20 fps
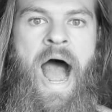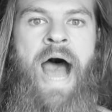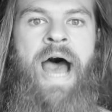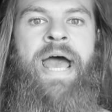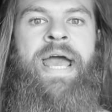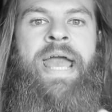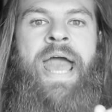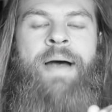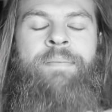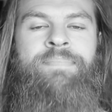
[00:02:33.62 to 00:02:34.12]

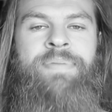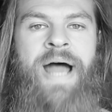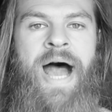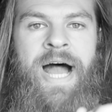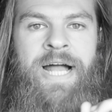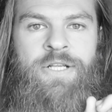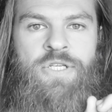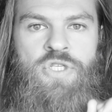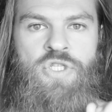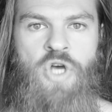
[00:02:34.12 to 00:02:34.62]
I am
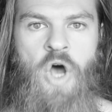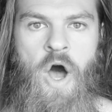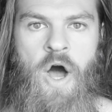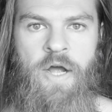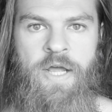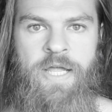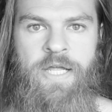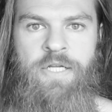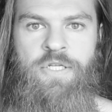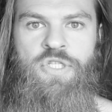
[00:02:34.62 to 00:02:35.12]
not
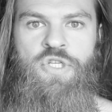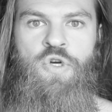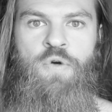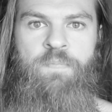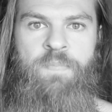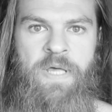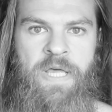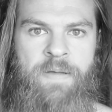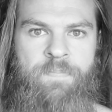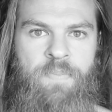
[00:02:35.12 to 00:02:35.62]
talking to
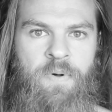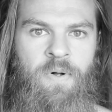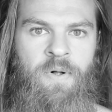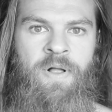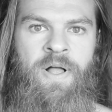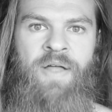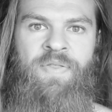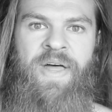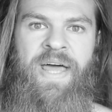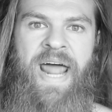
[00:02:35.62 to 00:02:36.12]

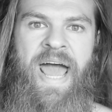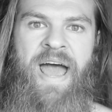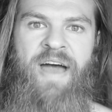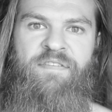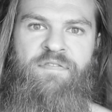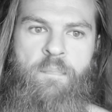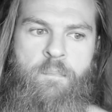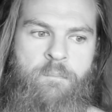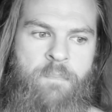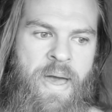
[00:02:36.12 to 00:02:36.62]
people that
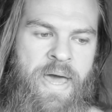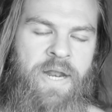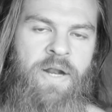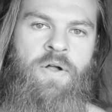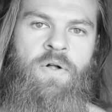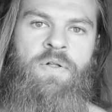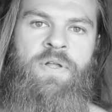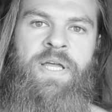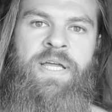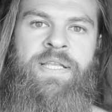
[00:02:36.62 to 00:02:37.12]
have
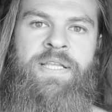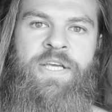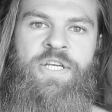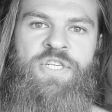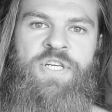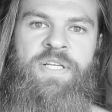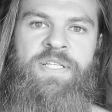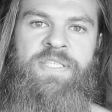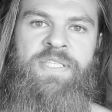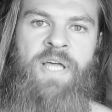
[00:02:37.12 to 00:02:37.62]
medical
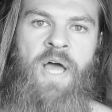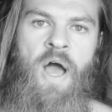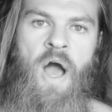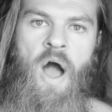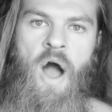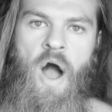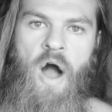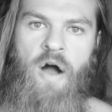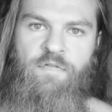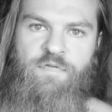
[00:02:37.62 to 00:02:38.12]
conditions
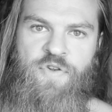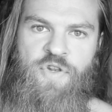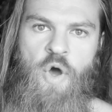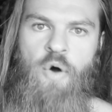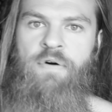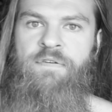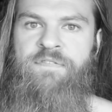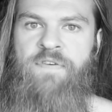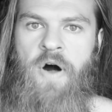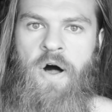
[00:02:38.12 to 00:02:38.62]
of
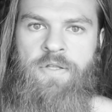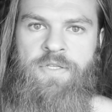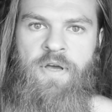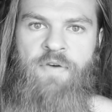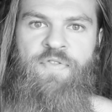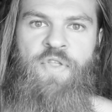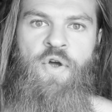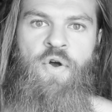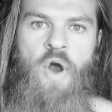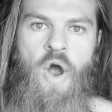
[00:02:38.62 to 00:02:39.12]
no fault
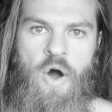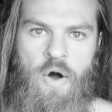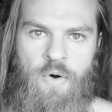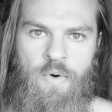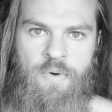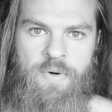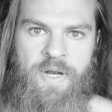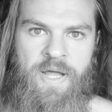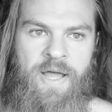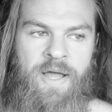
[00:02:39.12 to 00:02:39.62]
of their
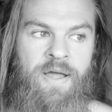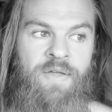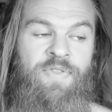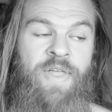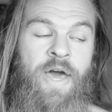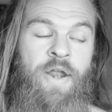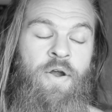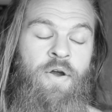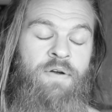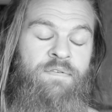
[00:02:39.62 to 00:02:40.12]
own
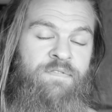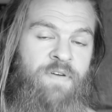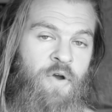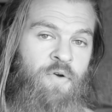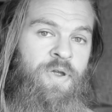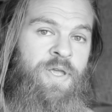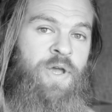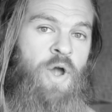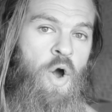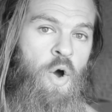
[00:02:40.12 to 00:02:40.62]
that are
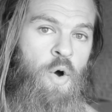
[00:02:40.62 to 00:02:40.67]
very